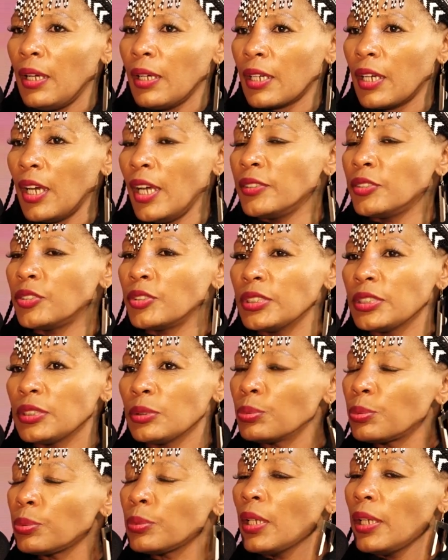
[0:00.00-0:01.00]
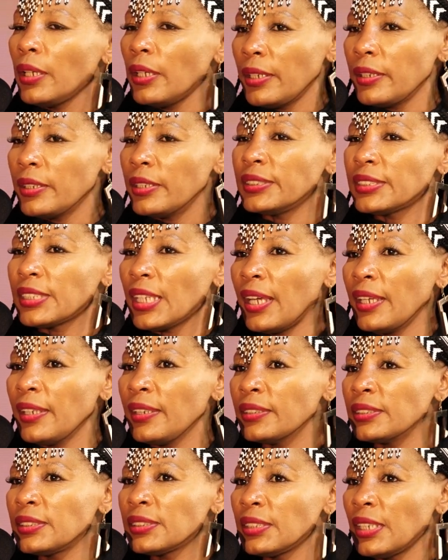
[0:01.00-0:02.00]
countries and
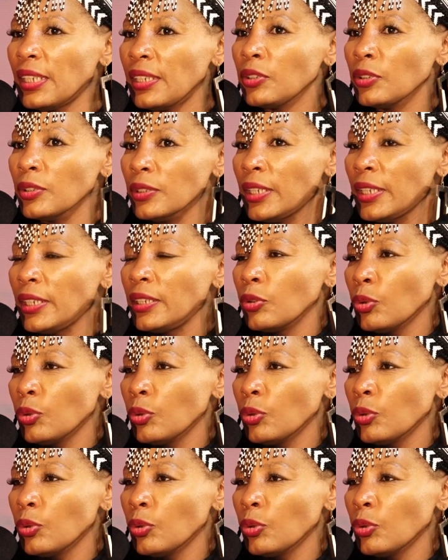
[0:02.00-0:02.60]
designers they